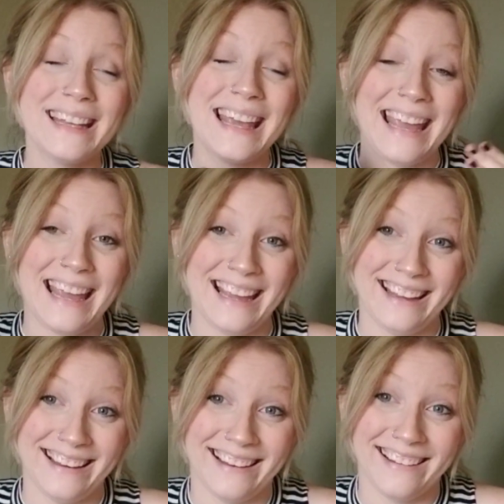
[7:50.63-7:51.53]

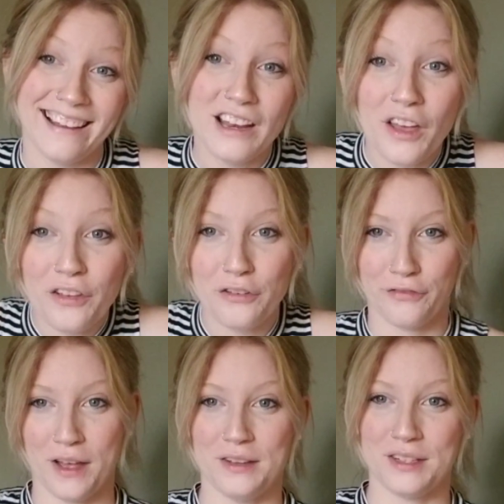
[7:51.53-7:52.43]
gain, another
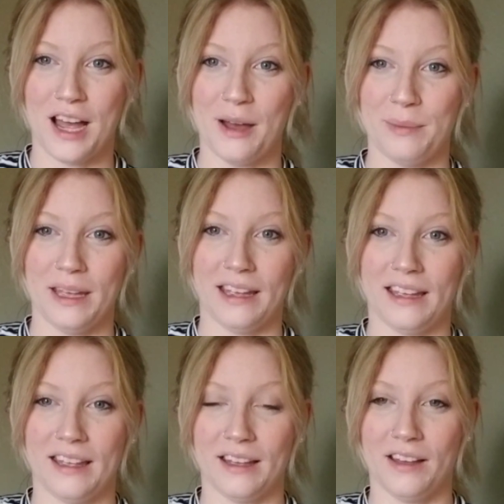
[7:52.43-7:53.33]
fun
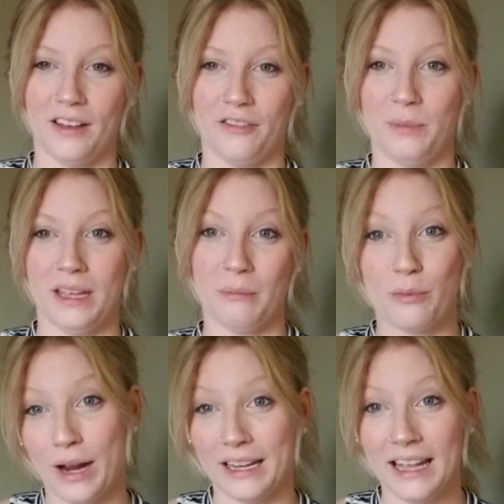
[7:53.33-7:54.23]
topic of being
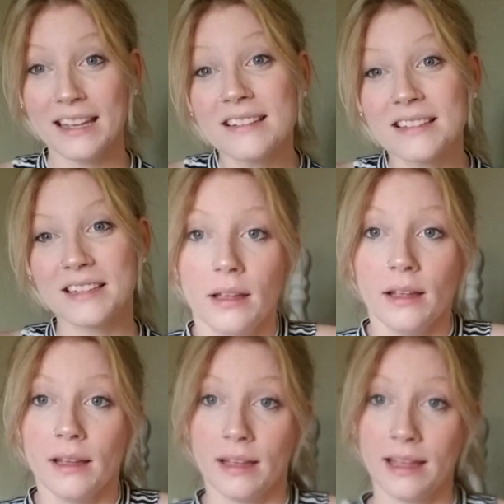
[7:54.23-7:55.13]
pregnant.
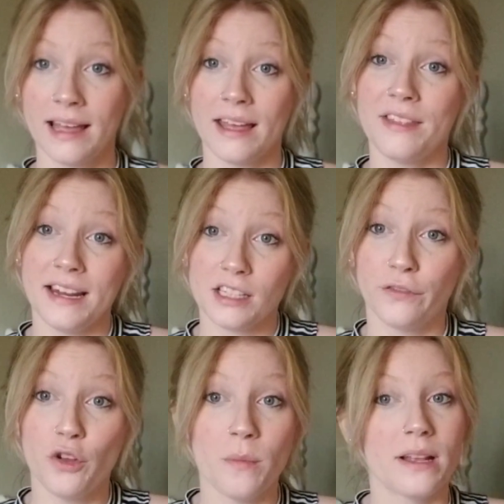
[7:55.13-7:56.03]
In the next
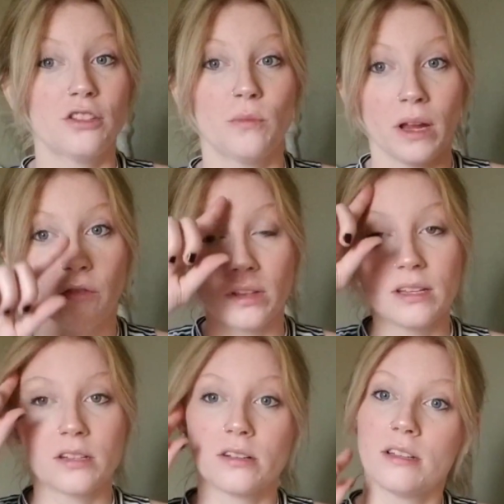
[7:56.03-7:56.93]
few months, you might really
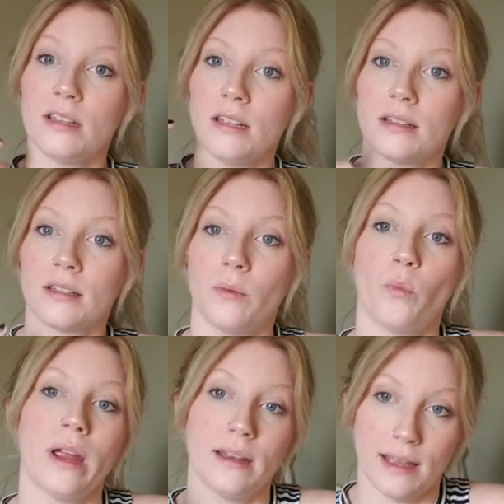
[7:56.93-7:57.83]
start to see some
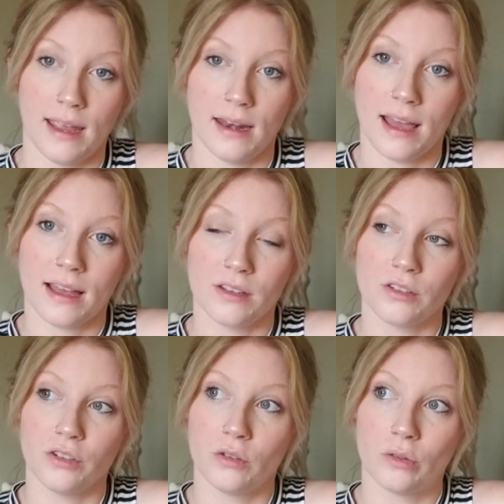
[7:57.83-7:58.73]
weight gain
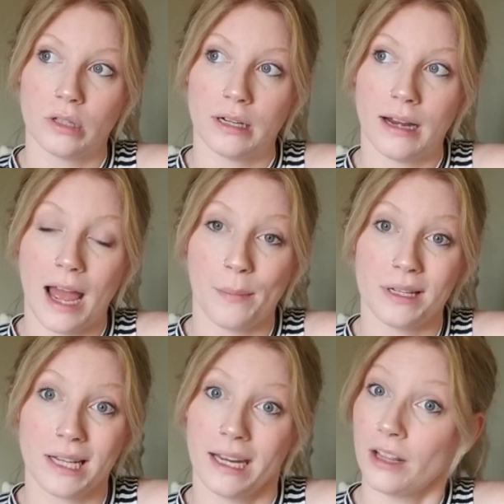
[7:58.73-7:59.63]
as your appetite